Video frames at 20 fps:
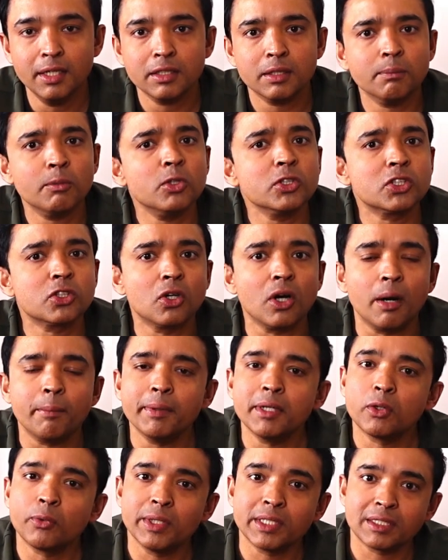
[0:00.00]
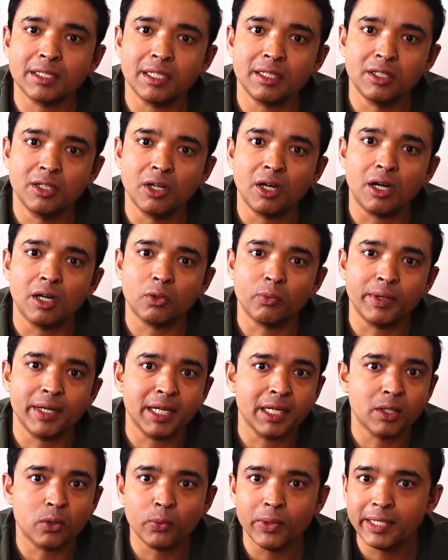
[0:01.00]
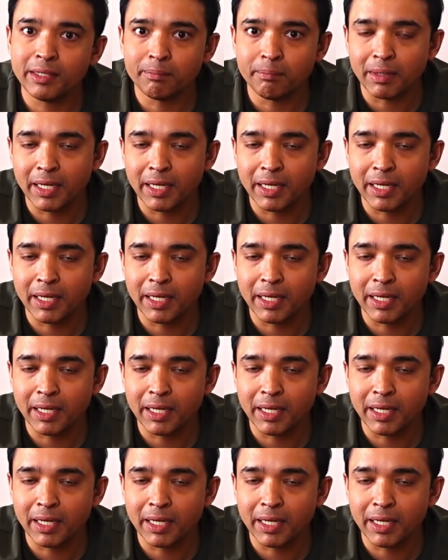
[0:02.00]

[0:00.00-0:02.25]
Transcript: The most common question I got when I quit